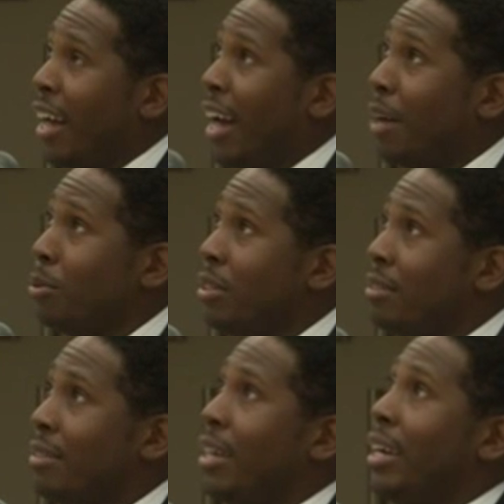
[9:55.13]
I would
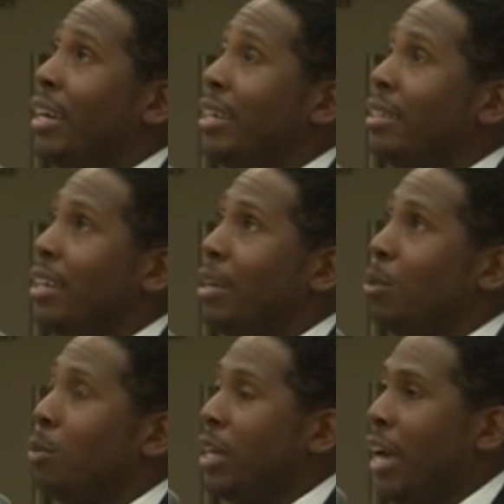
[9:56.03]
say
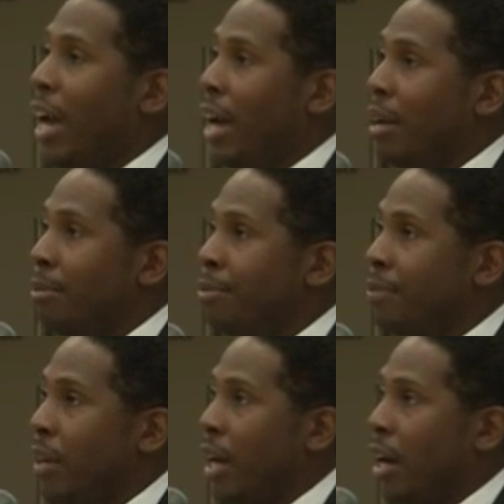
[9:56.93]
that we have
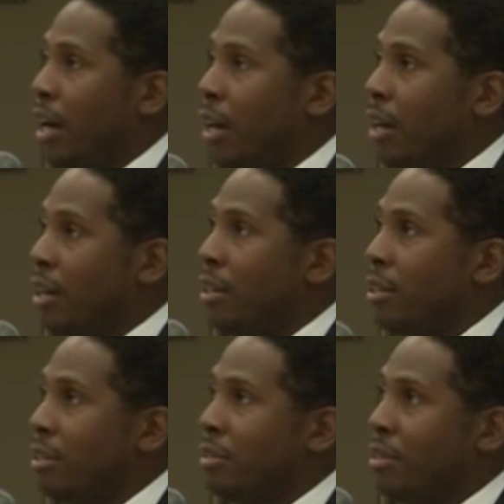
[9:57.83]

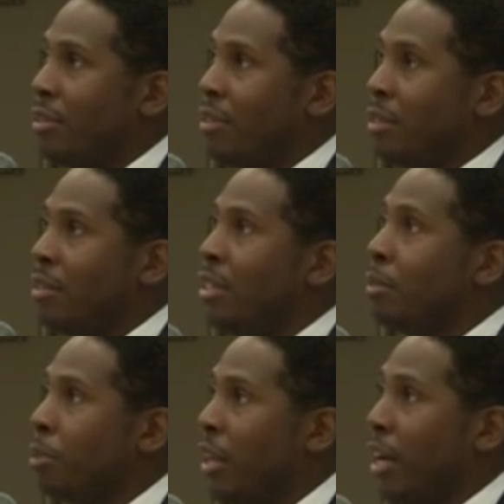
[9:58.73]
a
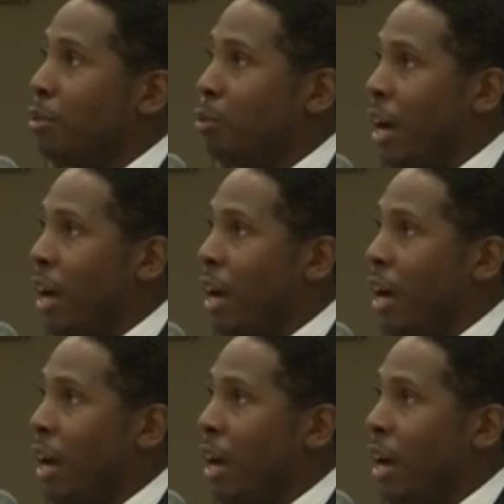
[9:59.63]
CCT plan